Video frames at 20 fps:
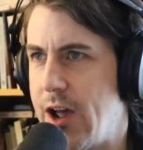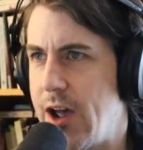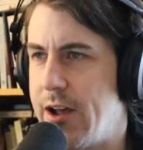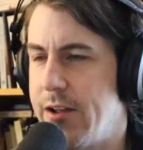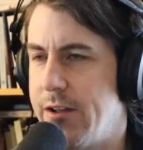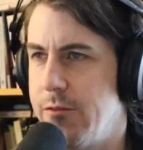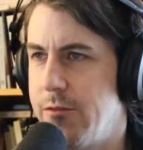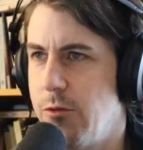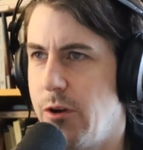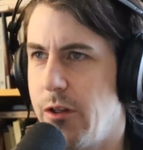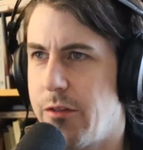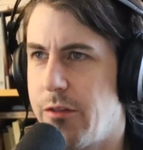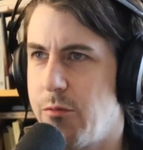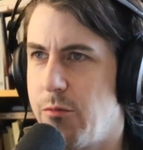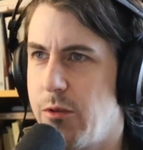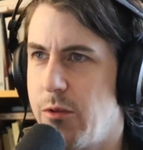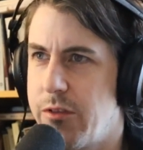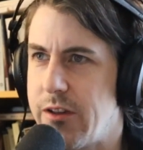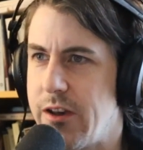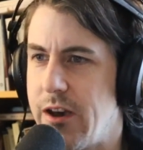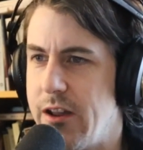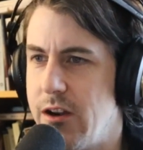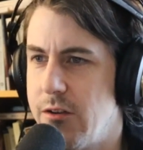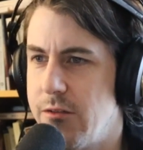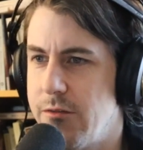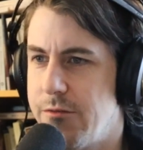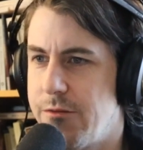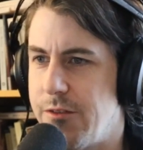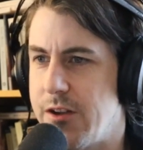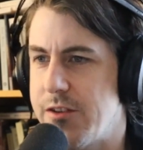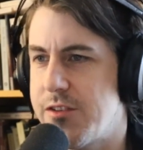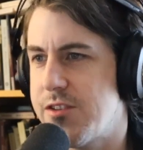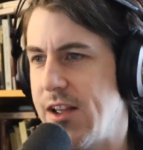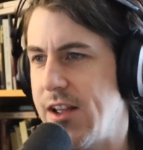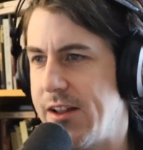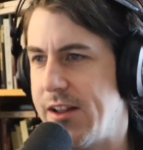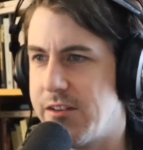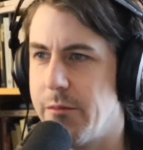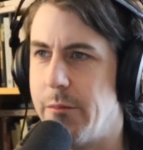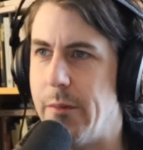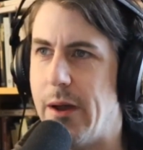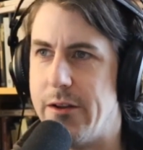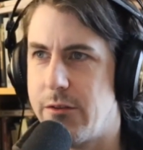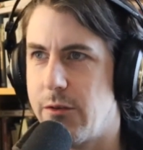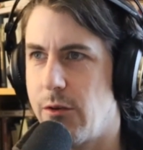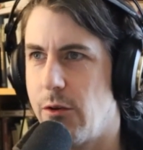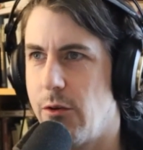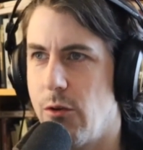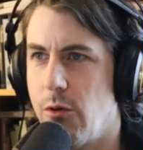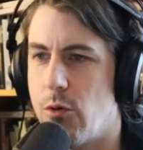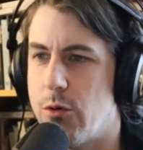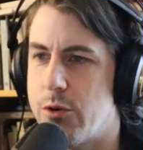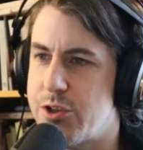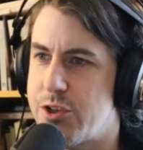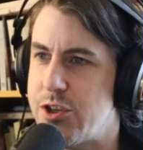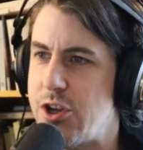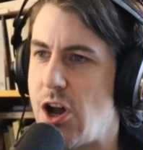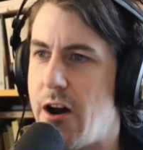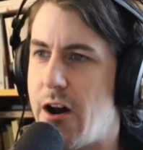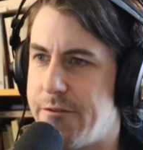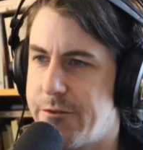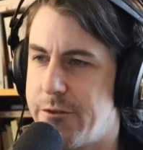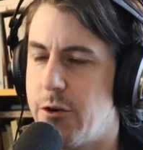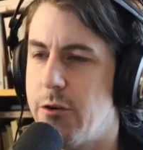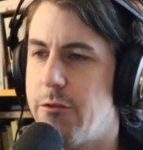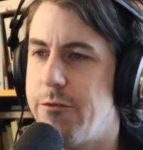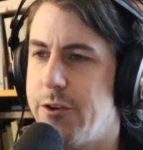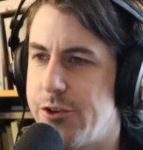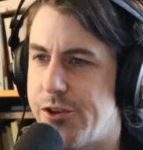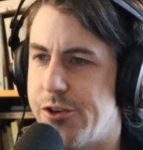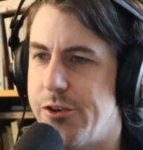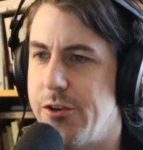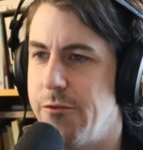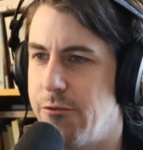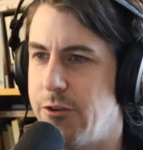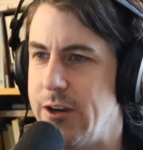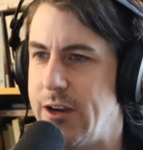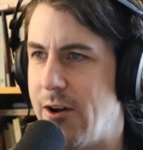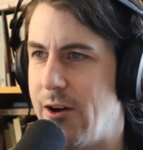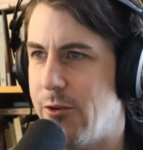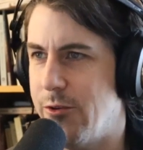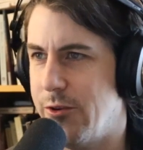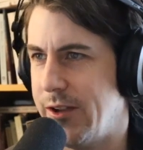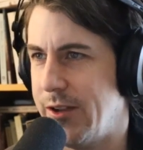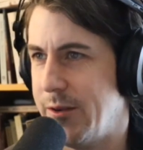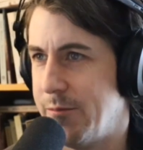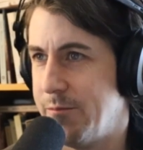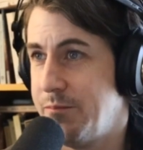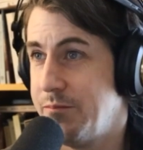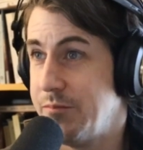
with kind of a sentimental or softer vision of reality.